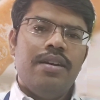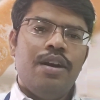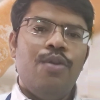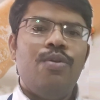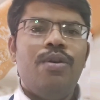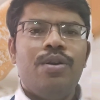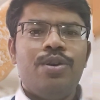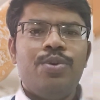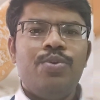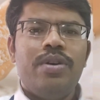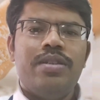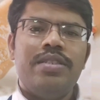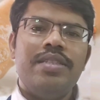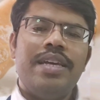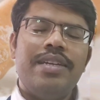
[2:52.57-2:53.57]
How long to
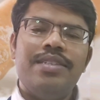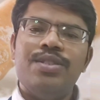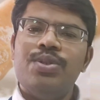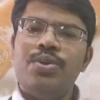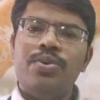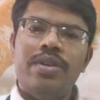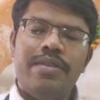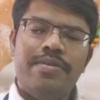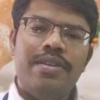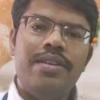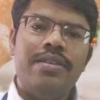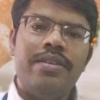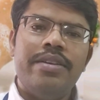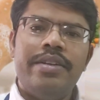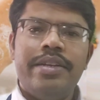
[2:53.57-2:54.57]
wash? There is no
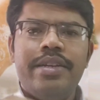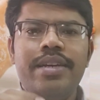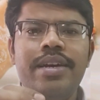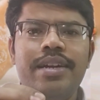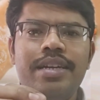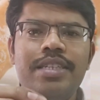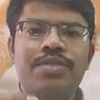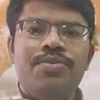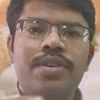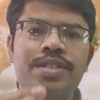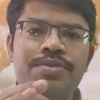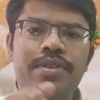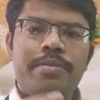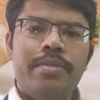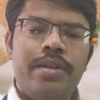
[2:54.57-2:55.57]
definite criteria. At least
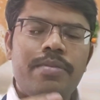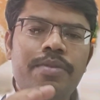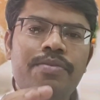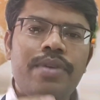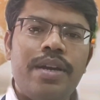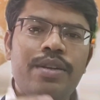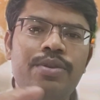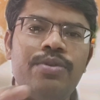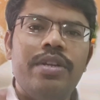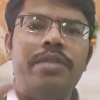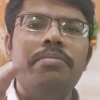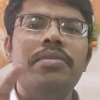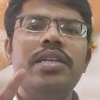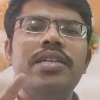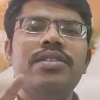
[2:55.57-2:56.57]
wash for minimum 5 to
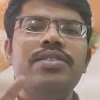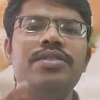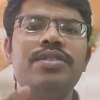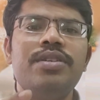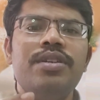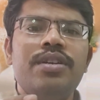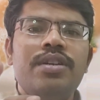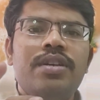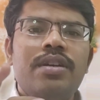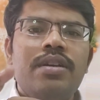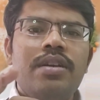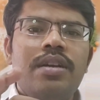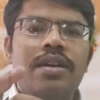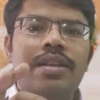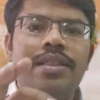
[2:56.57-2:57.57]
10 minutes
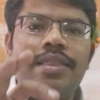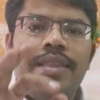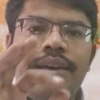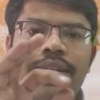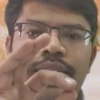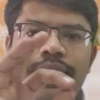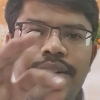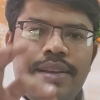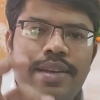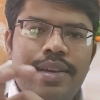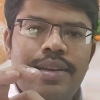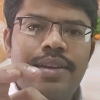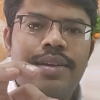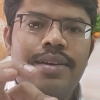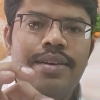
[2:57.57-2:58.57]
the
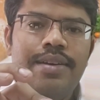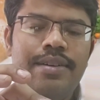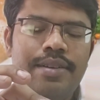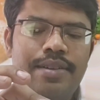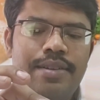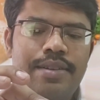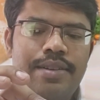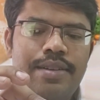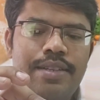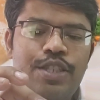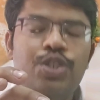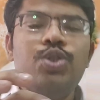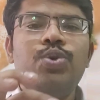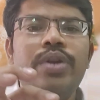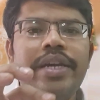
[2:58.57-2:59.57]
entire
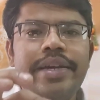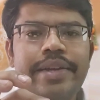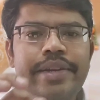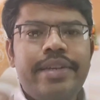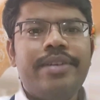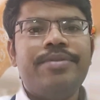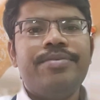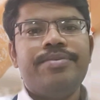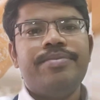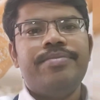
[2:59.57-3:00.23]
injured area.